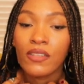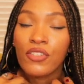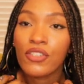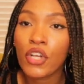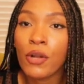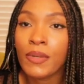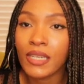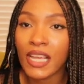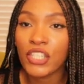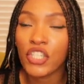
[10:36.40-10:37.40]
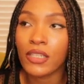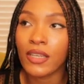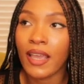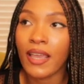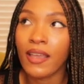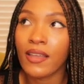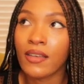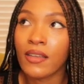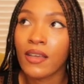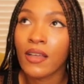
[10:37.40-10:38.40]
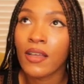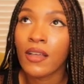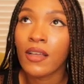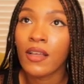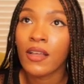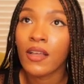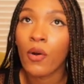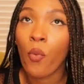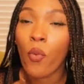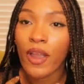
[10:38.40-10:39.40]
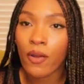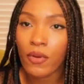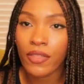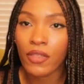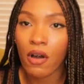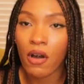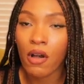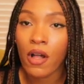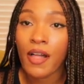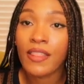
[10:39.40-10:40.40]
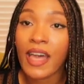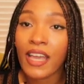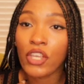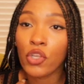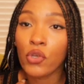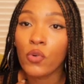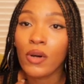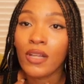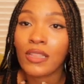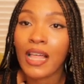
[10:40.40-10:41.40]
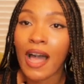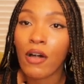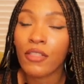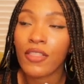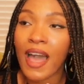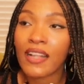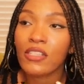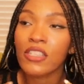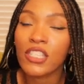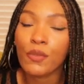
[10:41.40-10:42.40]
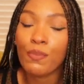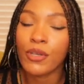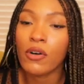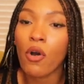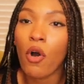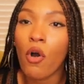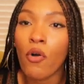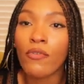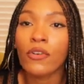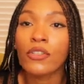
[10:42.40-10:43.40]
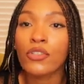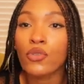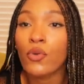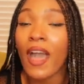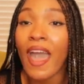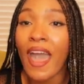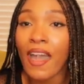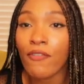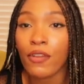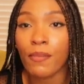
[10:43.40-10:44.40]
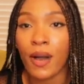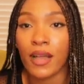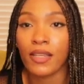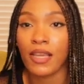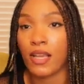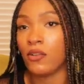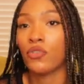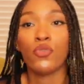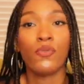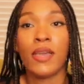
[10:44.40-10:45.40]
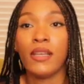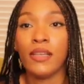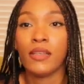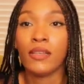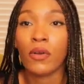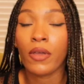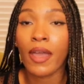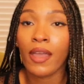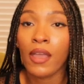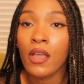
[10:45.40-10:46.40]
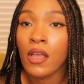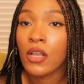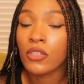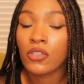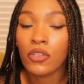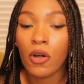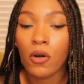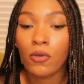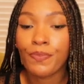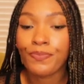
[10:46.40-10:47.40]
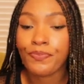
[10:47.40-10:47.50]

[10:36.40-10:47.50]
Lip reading: determination and wherewithal that you allow that to spill over to everybody else who may need it, okay? So